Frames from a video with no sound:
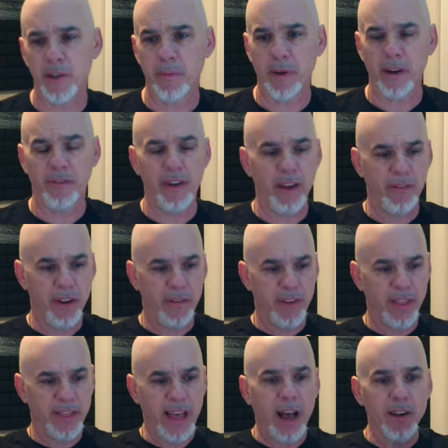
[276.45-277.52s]
but if if if a
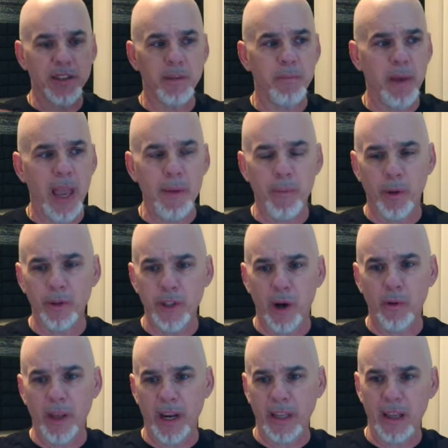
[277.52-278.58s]
thousand people
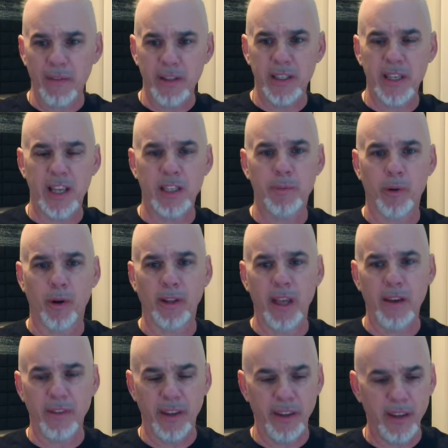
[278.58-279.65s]
donate eleven cents per
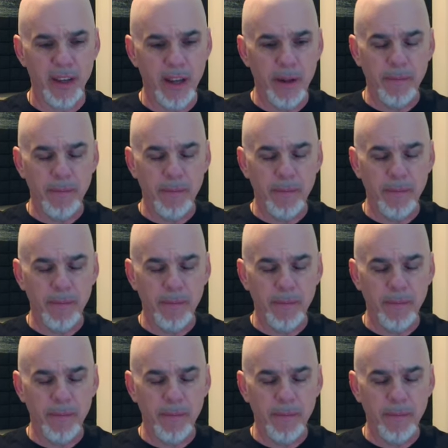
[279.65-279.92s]
eleven,